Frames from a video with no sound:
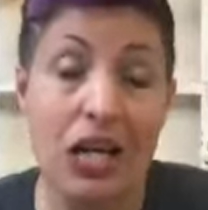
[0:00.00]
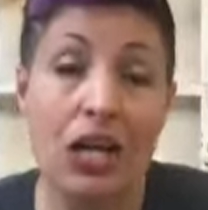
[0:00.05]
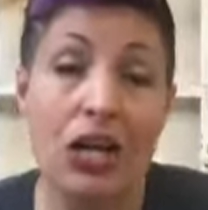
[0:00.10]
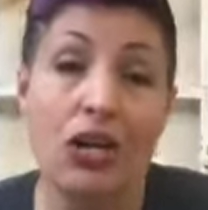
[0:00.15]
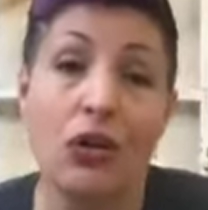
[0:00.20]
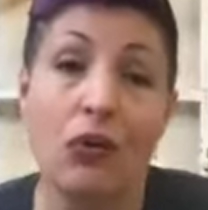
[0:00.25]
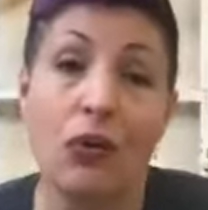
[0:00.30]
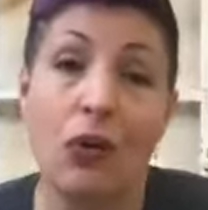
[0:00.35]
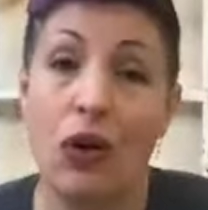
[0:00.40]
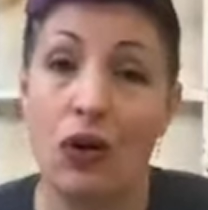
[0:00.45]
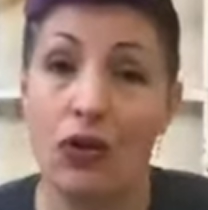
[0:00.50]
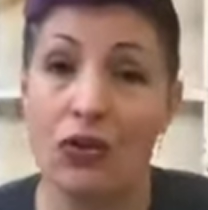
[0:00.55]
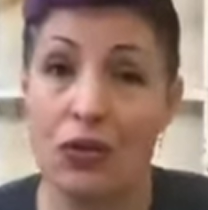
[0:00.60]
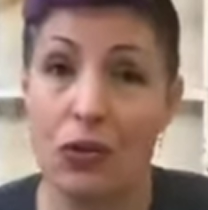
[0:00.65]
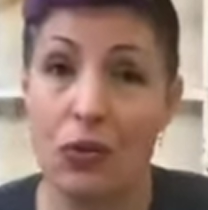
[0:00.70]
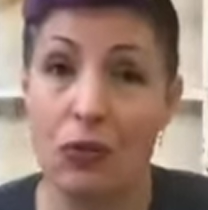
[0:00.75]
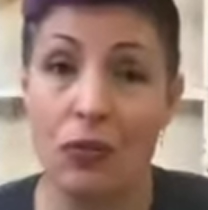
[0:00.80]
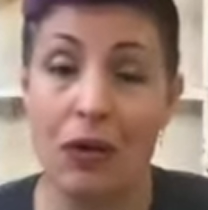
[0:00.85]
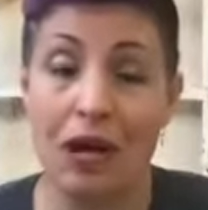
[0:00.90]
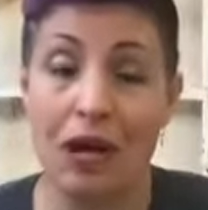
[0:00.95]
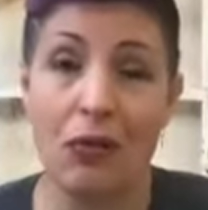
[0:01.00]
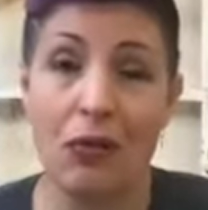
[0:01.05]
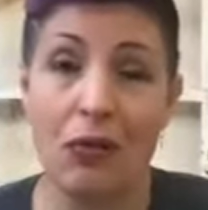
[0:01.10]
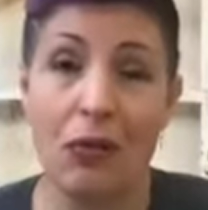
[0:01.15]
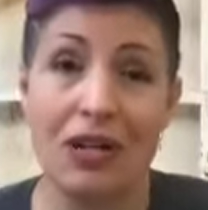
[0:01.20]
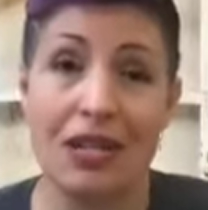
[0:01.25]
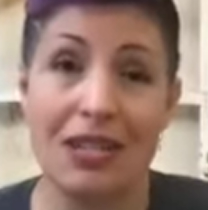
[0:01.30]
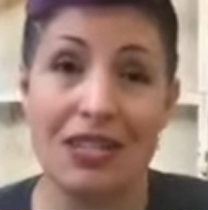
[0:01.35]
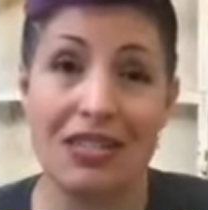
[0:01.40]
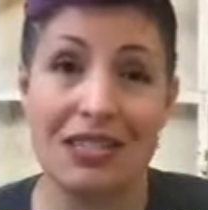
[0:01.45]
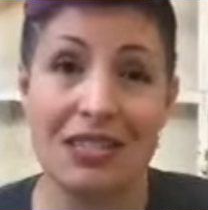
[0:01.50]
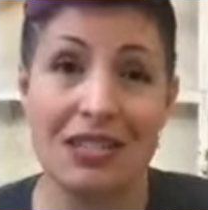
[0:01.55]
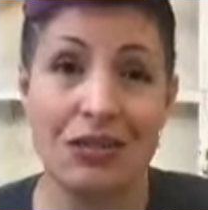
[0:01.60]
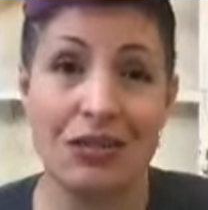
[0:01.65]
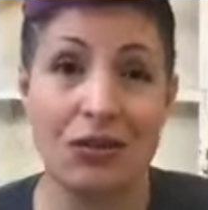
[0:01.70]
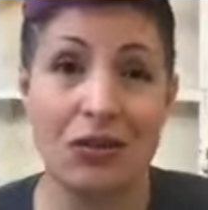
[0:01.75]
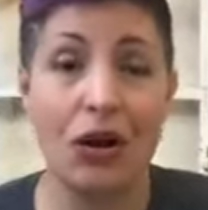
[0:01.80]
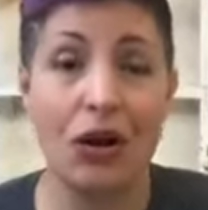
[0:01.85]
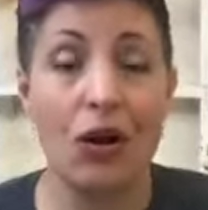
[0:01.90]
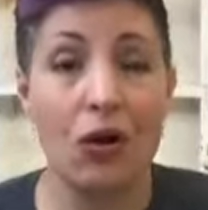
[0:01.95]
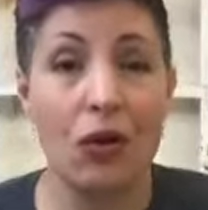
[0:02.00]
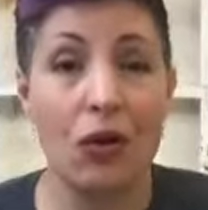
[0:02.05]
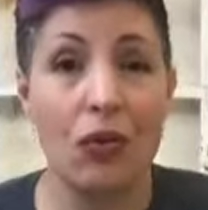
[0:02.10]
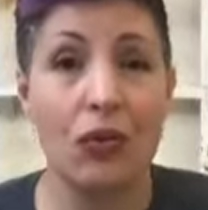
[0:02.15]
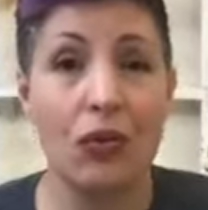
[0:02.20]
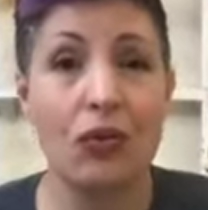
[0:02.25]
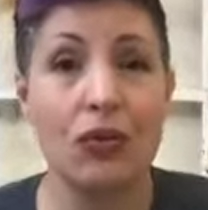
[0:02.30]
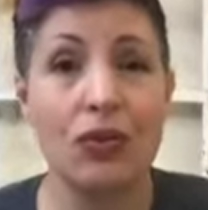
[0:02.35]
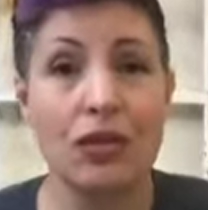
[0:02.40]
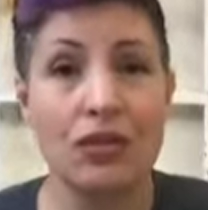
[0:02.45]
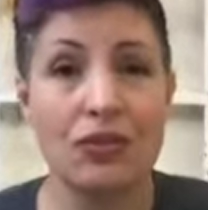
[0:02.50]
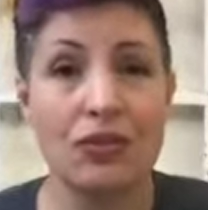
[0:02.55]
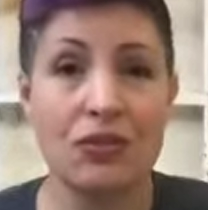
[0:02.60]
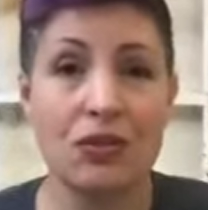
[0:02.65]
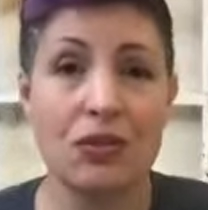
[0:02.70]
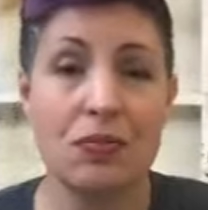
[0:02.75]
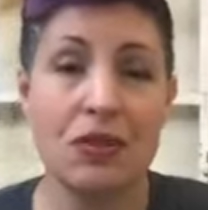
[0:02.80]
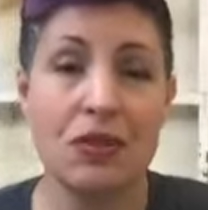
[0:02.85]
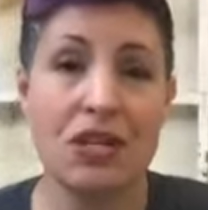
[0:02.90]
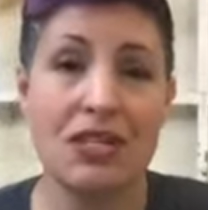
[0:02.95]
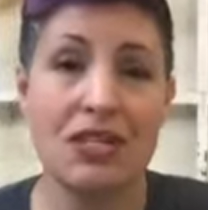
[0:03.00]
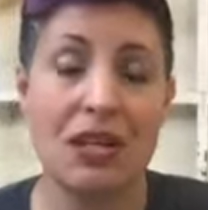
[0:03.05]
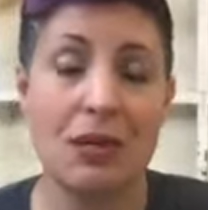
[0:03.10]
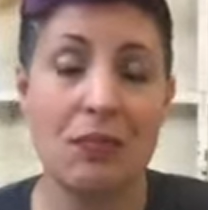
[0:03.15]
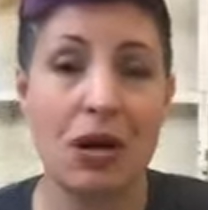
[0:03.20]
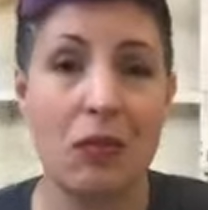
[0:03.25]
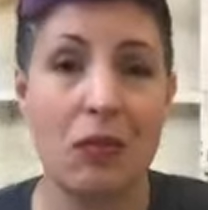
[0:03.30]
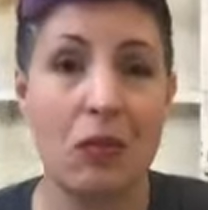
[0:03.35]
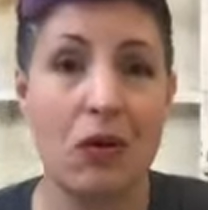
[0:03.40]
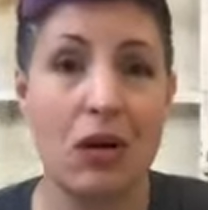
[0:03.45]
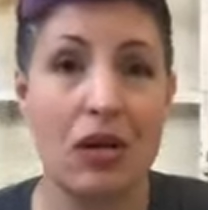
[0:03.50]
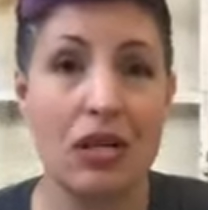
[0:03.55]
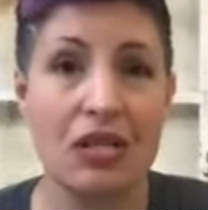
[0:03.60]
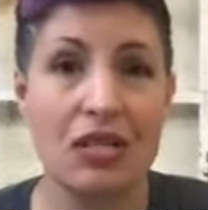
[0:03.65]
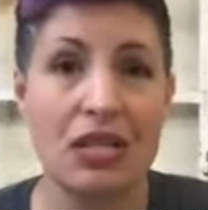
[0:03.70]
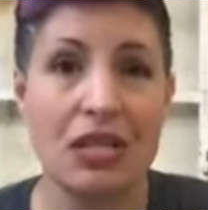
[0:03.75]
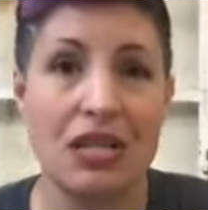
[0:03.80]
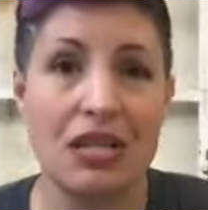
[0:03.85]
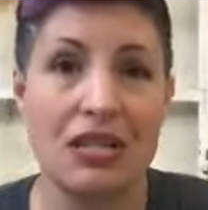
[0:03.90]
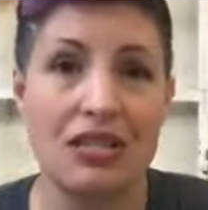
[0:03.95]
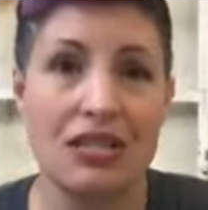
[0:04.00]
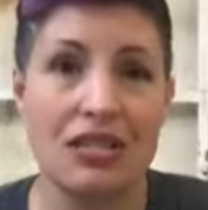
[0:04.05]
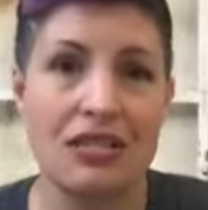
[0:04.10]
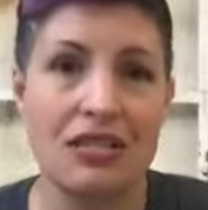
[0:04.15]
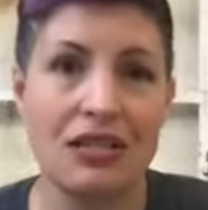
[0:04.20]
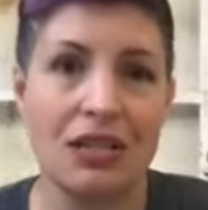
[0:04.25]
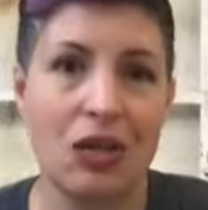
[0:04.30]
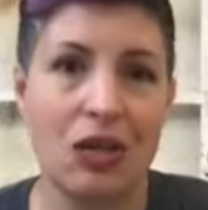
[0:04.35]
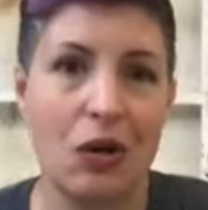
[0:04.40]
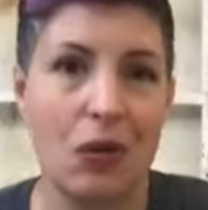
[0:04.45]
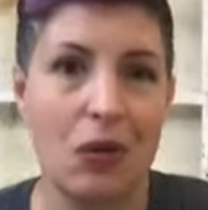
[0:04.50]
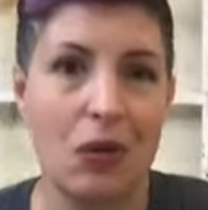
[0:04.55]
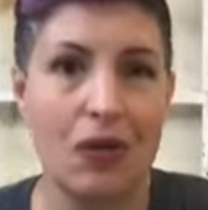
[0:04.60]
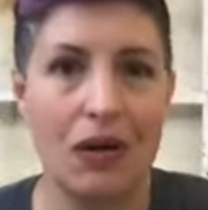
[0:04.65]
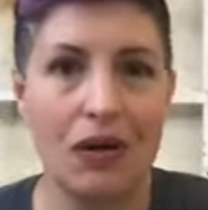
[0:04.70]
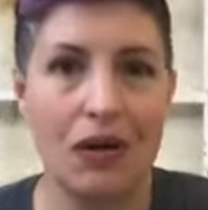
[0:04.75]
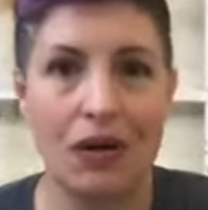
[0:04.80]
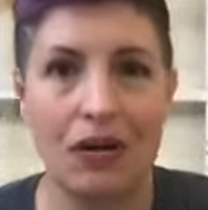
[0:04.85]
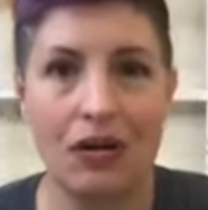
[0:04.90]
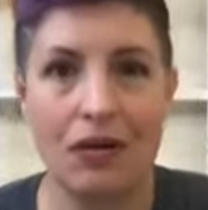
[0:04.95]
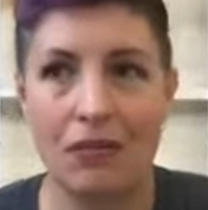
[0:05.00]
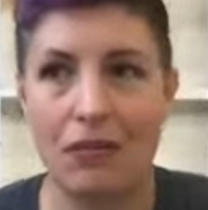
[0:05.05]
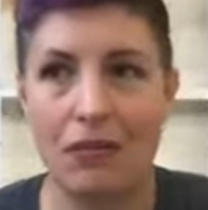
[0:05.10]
You also might want to consider, oh, these are some things I might want, a